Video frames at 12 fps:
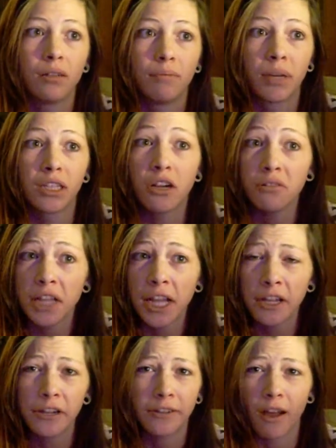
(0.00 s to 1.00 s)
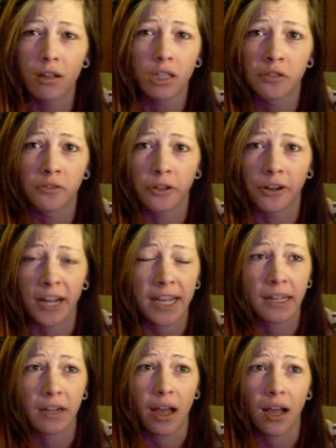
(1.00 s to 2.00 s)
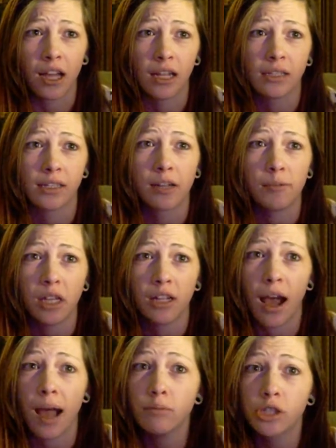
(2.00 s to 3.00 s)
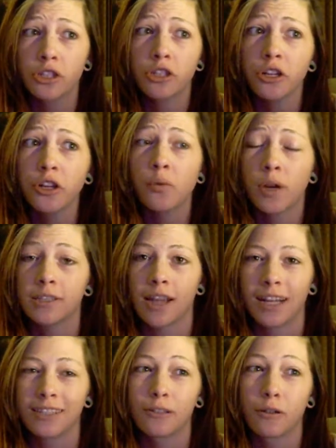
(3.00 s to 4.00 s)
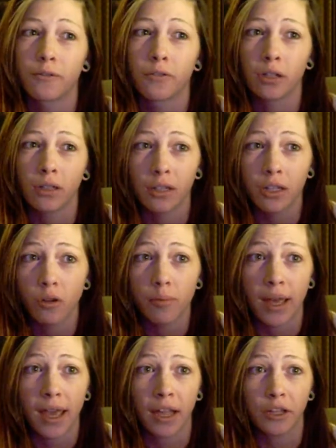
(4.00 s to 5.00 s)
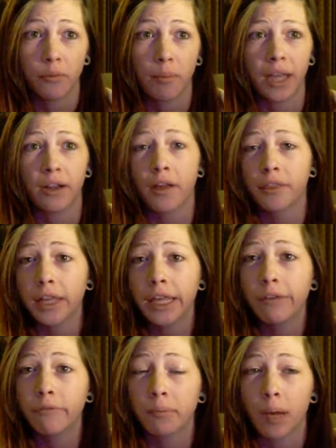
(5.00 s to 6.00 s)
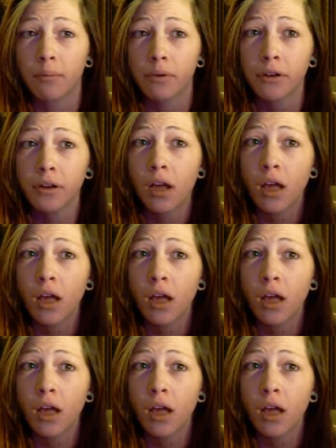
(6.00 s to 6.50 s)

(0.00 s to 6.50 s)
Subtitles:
But don't take your knowledge for granted, guys. I mean, I'm sure you went to high school for a little bit and you may not think you remember